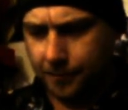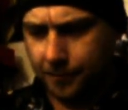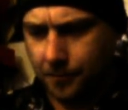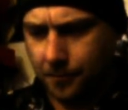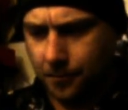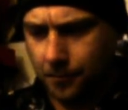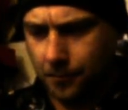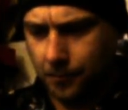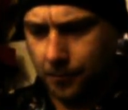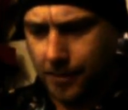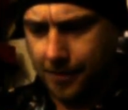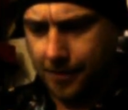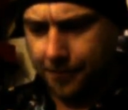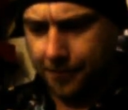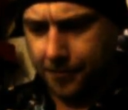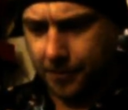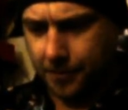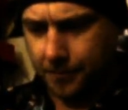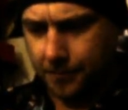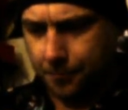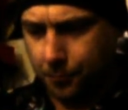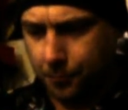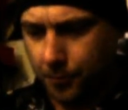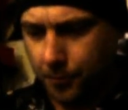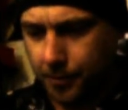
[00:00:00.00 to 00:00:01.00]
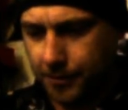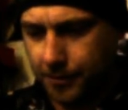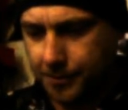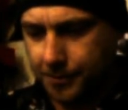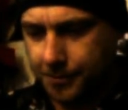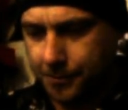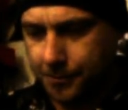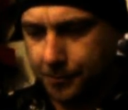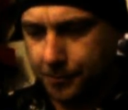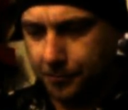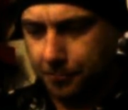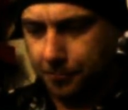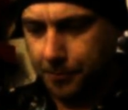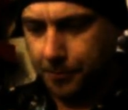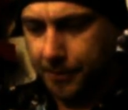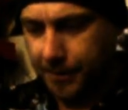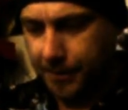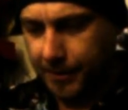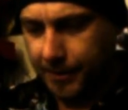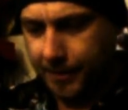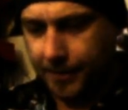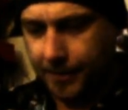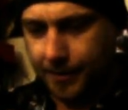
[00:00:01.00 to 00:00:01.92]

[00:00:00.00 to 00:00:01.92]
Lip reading: They don't take